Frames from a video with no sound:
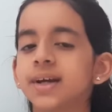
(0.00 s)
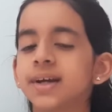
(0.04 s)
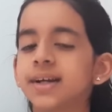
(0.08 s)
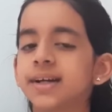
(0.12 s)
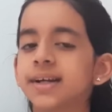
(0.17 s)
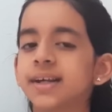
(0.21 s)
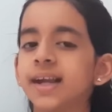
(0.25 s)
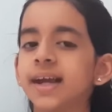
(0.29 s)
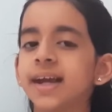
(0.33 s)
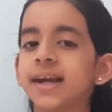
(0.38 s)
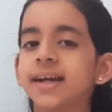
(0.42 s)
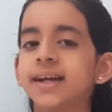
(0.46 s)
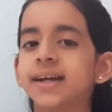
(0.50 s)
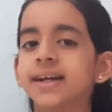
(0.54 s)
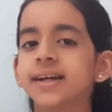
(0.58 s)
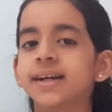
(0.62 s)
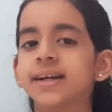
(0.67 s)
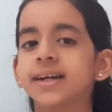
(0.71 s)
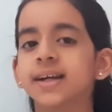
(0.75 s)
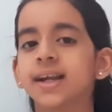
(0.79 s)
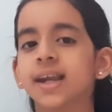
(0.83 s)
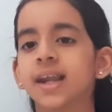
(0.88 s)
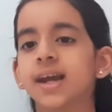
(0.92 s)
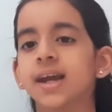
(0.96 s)
Click,
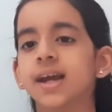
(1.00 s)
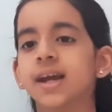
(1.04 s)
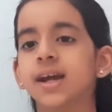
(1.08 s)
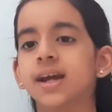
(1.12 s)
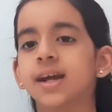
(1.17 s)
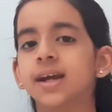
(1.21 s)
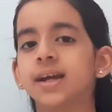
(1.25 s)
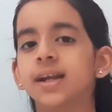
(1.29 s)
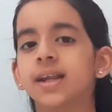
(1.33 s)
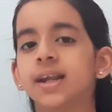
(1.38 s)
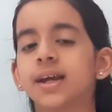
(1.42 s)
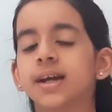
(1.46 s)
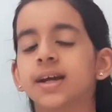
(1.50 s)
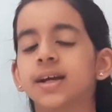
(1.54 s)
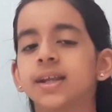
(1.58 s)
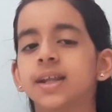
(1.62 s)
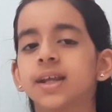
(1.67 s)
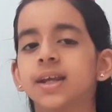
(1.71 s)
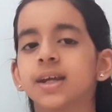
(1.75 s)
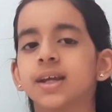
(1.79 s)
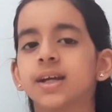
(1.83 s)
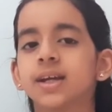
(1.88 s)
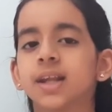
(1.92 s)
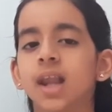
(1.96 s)
click,
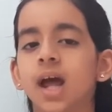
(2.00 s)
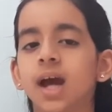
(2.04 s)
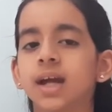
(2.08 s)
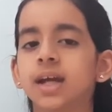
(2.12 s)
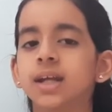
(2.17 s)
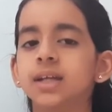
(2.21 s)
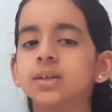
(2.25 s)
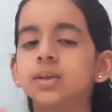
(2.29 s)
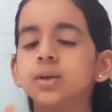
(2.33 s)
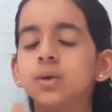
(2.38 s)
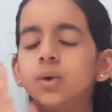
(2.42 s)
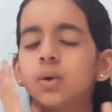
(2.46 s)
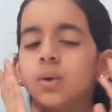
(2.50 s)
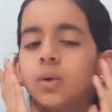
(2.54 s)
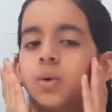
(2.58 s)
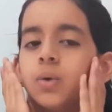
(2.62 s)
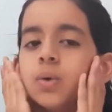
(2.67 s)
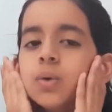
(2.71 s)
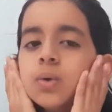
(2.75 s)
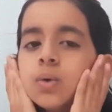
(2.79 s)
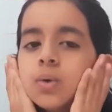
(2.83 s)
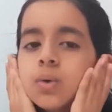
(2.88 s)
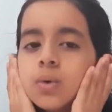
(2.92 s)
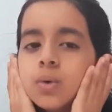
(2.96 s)
clickety, clacket,
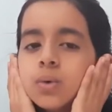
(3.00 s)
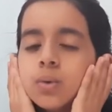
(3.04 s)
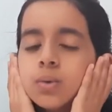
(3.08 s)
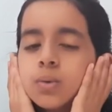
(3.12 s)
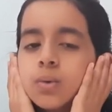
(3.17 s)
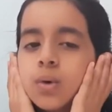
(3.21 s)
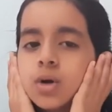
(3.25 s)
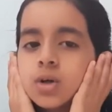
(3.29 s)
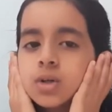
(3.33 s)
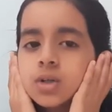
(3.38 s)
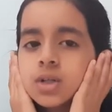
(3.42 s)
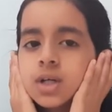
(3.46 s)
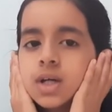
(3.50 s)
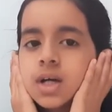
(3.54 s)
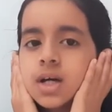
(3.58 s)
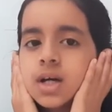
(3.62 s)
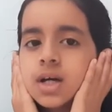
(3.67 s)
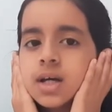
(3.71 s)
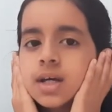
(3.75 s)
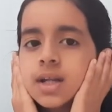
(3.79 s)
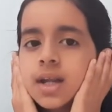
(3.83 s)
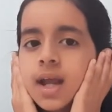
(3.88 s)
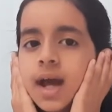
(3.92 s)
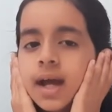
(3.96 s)
oh, what
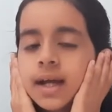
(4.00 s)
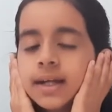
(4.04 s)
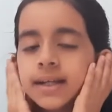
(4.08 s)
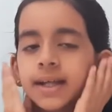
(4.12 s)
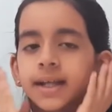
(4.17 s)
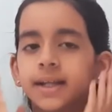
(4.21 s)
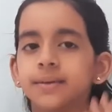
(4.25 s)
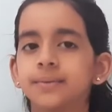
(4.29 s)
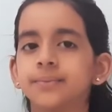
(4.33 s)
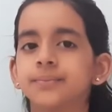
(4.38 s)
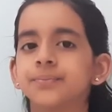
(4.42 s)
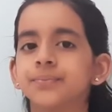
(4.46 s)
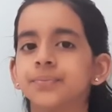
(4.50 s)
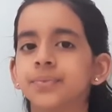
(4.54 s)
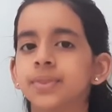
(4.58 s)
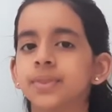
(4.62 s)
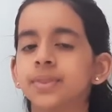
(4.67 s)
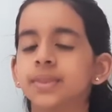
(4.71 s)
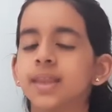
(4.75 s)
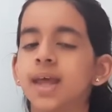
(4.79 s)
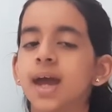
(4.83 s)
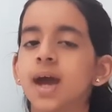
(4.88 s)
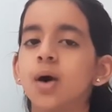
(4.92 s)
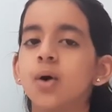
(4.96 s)
a racket!
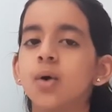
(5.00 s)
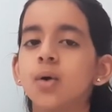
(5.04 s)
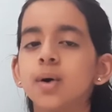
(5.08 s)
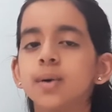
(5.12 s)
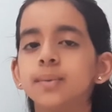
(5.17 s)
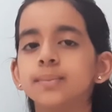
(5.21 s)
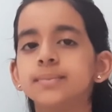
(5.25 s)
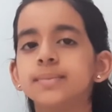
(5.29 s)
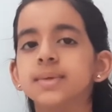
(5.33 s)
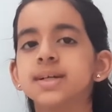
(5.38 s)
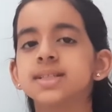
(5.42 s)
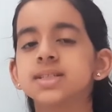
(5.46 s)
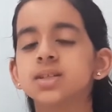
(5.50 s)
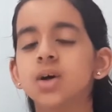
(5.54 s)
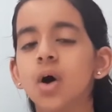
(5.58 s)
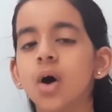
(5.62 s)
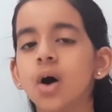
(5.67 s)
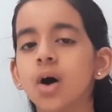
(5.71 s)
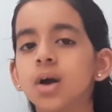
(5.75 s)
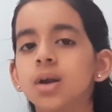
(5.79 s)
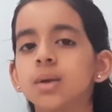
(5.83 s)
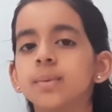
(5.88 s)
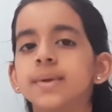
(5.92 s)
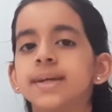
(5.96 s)
Their home was
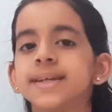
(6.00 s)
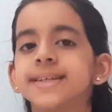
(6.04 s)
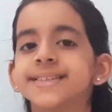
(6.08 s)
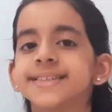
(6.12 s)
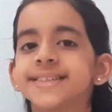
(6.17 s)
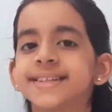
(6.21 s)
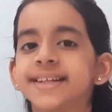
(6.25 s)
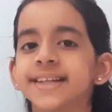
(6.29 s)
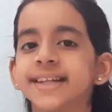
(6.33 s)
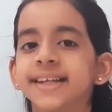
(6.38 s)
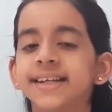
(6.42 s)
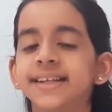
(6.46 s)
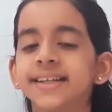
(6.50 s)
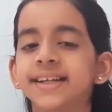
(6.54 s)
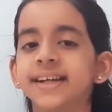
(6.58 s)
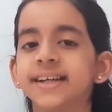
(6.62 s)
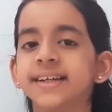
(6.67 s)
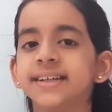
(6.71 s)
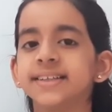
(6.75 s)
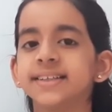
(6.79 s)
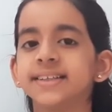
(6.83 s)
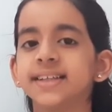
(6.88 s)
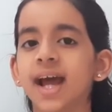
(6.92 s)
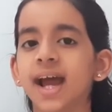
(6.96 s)
always clean
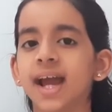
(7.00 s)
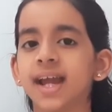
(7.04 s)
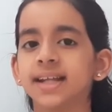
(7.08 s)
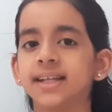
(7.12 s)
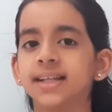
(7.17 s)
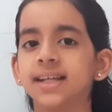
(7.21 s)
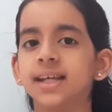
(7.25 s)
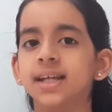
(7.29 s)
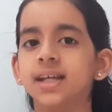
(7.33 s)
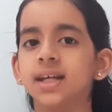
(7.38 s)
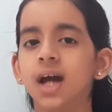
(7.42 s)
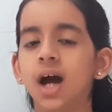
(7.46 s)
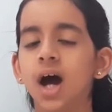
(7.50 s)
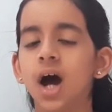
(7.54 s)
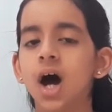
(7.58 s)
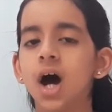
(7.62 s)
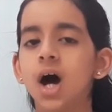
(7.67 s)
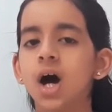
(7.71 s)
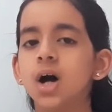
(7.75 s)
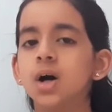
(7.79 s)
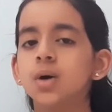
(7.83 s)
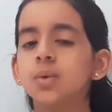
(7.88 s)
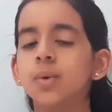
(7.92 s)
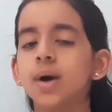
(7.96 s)
and tidy.
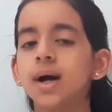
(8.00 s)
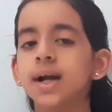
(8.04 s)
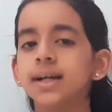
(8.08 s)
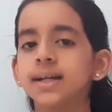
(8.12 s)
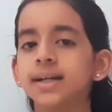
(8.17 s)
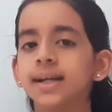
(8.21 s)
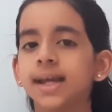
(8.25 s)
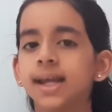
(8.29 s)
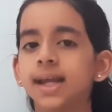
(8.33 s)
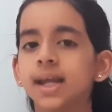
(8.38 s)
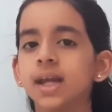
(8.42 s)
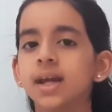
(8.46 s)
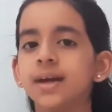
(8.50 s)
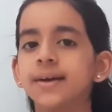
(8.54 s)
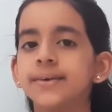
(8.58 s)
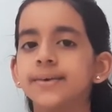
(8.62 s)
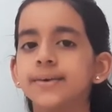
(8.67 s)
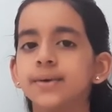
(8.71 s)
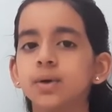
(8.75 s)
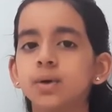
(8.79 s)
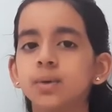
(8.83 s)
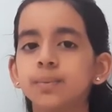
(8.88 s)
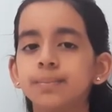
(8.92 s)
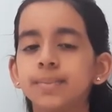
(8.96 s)
One day,
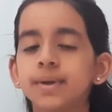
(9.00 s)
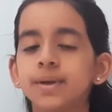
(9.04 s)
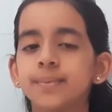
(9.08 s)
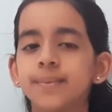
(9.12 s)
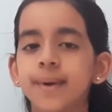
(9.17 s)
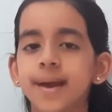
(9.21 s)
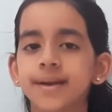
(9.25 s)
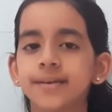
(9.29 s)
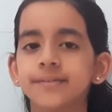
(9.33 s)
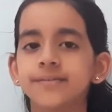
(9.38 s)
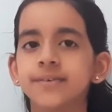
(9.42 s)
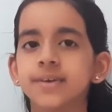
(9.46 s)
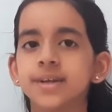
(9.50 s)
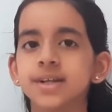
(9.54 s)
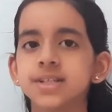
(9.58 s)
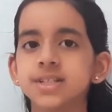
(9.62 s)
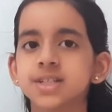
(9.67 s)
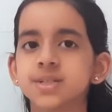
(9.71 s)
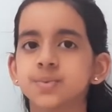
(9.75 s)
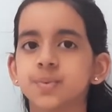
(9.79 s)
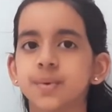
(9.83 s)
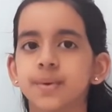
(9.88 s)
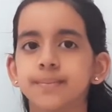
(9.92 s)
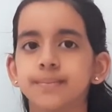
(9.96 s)
Goby went for a
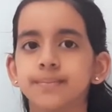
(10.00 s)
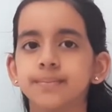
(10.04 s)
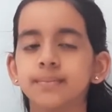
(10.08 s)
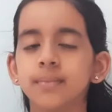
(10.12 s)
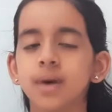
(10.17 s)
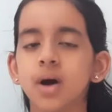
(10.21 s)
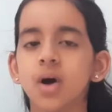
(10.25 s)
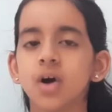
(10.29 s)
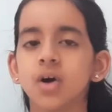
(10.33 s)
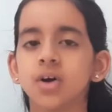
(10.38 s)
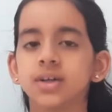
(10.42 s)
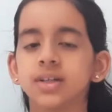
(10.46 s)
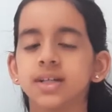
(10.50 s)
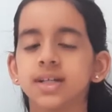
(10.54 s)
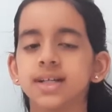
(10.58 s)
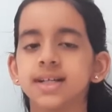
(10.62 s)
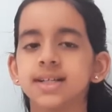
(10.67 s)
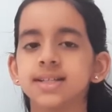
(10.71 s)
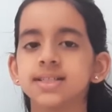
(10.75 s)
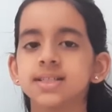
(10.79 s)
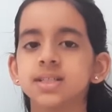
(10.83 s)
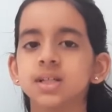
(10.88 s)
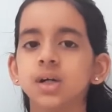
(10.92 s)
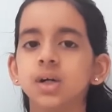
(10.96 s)
swim on
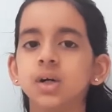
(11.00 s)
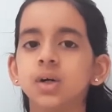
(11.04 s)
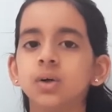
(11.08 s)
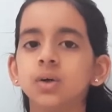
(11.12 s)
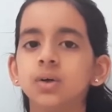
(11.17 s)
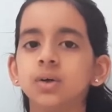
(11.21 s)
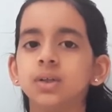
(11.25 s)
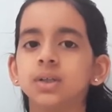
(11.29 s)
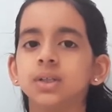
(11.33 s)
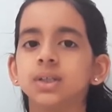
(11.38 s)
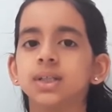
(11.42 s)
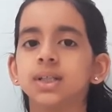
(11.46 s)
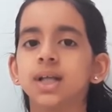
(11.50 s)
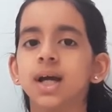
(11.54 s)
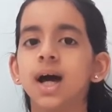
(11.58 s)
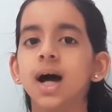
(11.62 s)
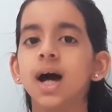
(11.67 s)
his own.